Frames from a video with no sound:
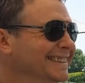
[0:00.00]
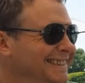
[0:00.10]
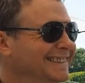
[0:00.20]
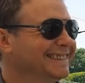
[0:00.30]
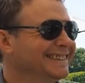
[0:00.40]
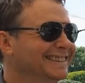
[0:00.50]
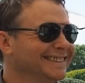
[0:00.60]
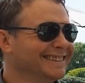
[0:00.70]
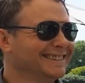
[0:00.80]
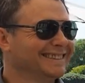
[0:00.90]

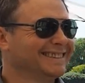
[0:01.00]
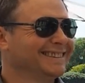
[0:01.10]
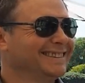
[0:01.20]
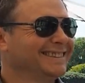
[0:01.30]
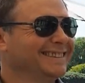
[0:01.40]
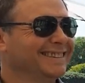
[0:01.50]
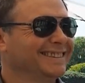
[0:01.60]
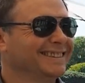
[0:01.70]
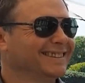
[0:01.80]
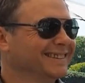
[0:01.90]

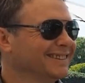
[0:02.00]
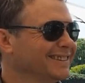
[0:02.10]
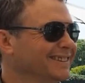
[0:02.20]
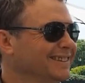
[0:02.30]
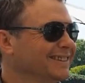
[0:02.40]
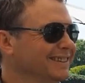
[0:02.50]
[no speech]